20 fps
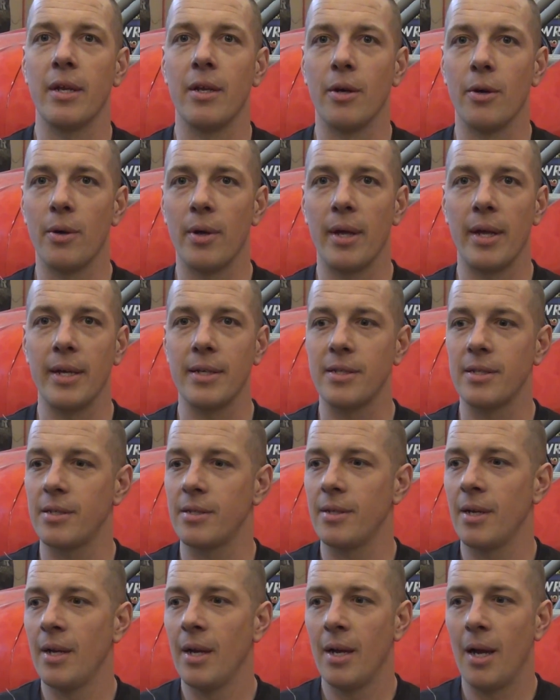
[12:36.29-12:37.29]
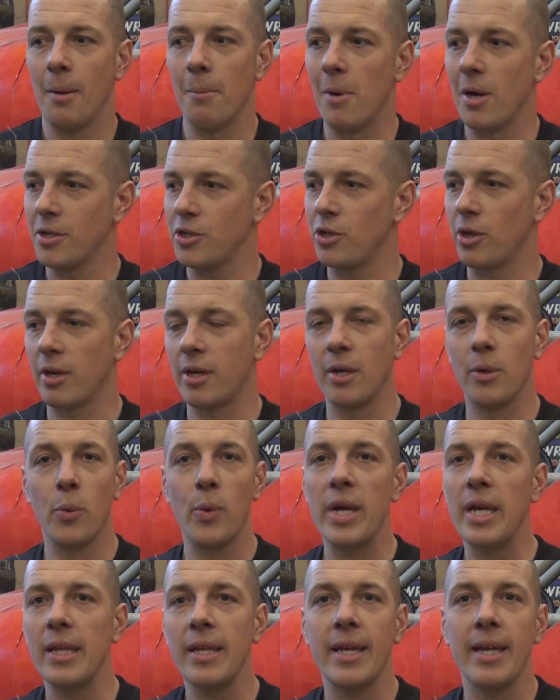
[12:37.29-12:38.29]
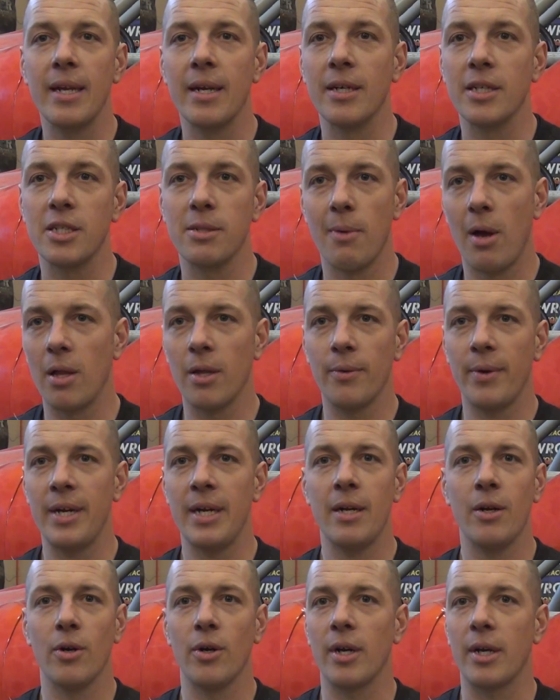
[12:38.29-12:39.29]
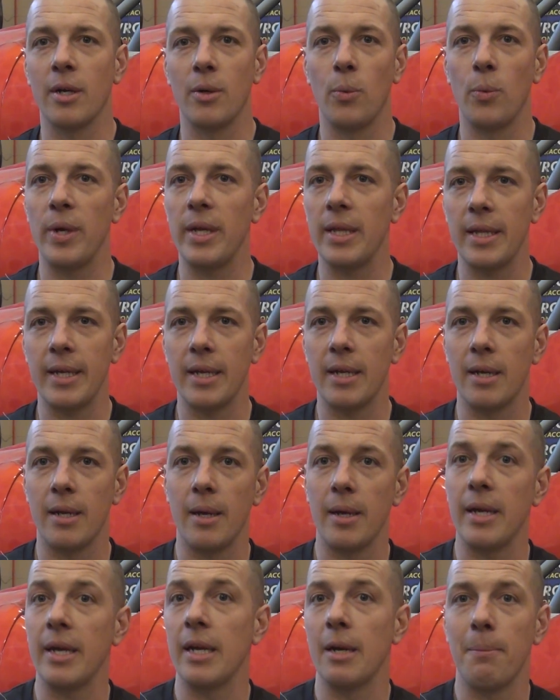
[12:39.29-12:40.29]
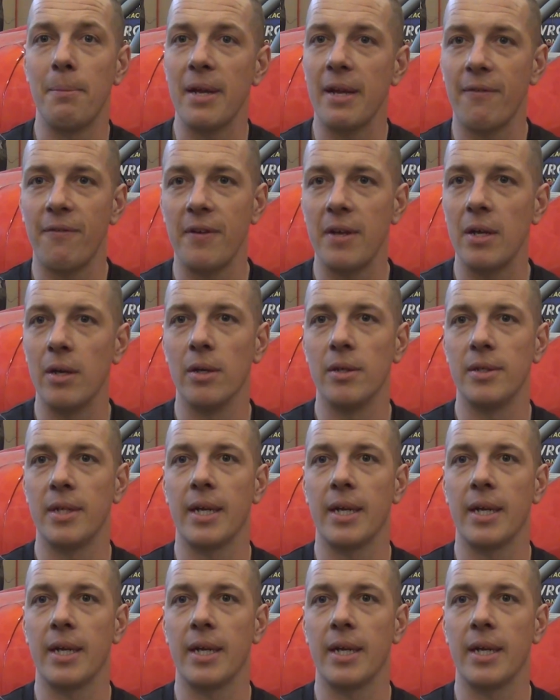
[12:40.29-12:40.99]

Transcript: You know, it's a monster truck can wheelie in a small arena, or it can wheelie in a big field.